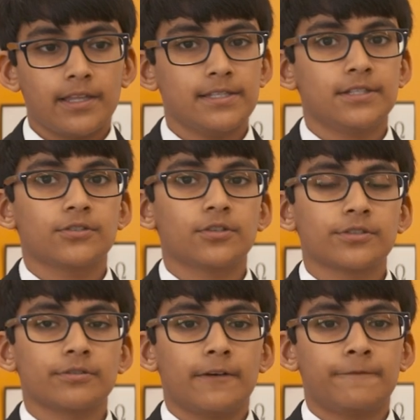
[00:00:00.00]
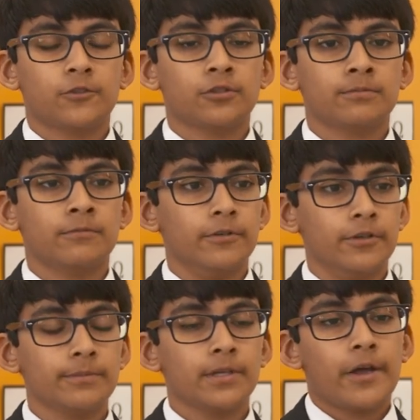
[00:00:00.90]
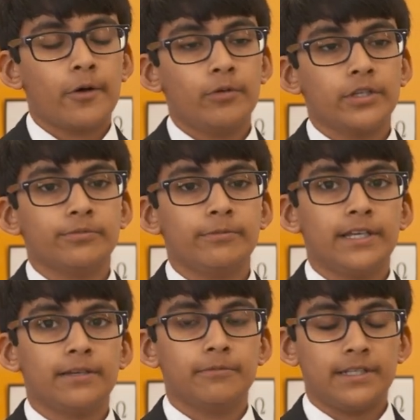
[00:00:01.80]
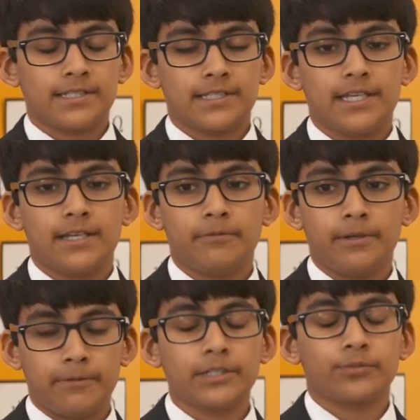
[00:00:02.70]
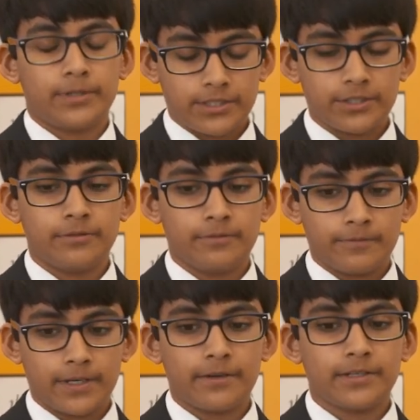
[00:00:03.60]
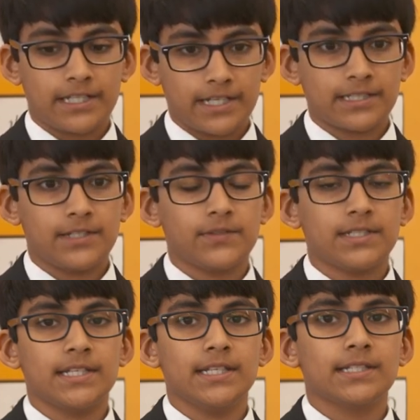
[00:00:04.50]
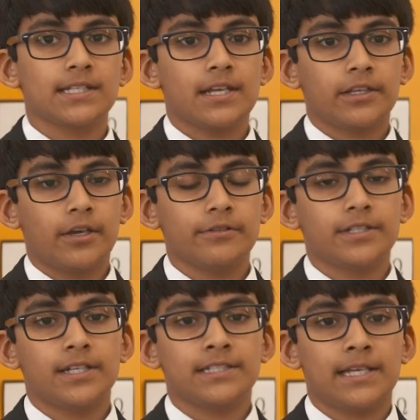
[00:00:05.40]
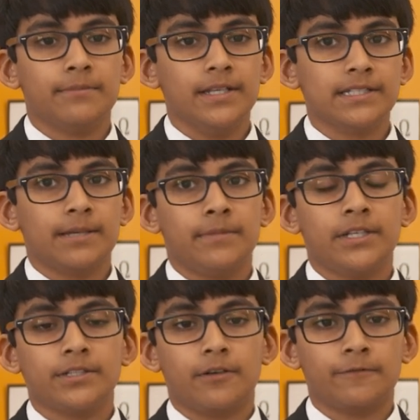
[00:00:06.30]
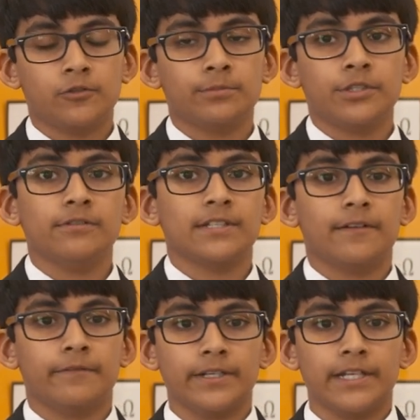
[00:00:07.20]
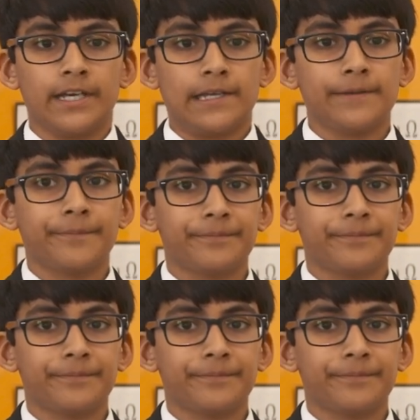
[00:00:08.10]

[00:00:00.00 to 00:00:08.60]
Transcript: This is also our form room, which we, we see, which we do various activities, go to the assemblies and meet our form teachers every day.